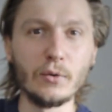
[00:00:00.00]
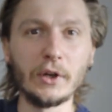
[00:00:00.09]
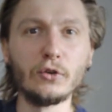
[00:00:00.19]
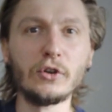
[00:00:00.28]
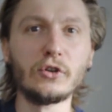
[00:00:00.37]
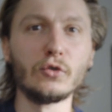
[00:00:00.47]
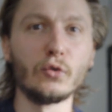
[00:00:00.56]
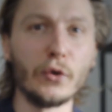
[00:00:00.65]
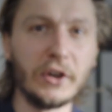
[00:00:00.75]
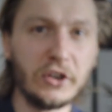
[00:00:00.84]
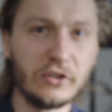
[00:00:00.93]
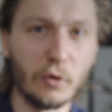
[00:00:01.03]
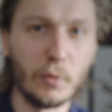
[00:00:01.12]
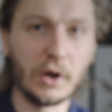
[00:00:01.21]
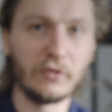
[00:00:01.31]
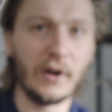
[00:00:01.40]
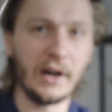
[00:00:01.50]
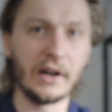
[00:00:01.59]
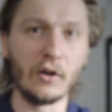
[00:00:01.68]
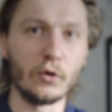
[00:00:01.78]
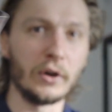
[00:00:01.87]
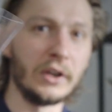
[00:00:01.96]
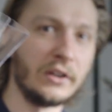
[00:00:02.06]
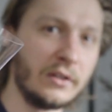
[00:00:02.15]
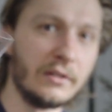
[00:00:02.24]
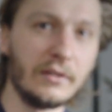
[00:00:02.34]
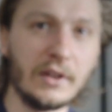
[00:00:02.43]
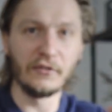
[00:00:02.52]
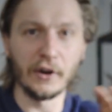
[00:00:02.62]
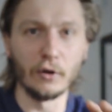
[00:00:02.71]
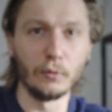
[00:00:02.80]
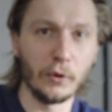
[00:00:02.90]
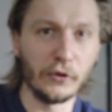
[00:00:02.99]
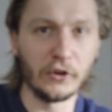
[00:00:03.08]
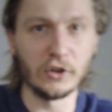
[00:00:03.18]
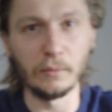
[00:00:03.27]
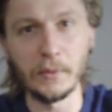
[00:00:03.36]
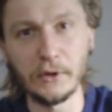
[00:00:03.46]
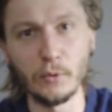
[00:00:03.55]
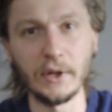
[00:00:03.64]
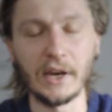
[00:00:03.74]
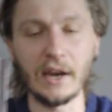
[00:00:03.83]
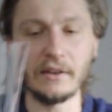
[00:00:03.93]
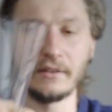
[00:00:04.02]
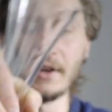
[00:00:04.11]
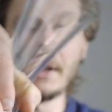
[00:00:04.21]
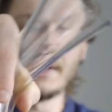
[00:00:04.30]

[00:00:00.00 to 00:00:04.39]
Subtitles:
when you need to reach somewhere far or in difficult position between the guests,